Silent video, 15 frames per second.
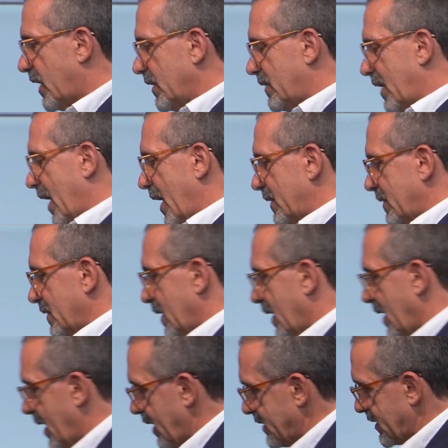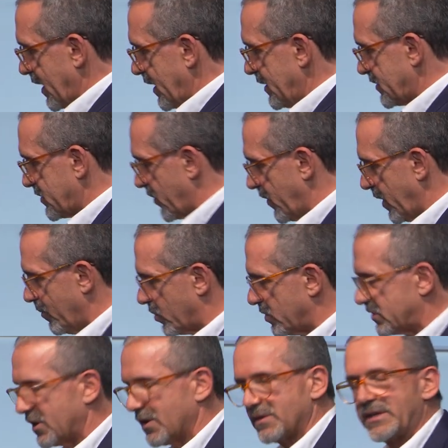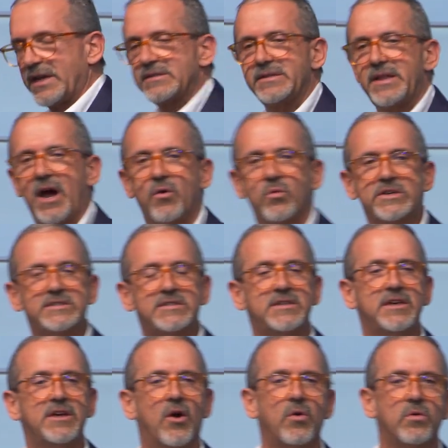KitKat has a history in Brazil that now we see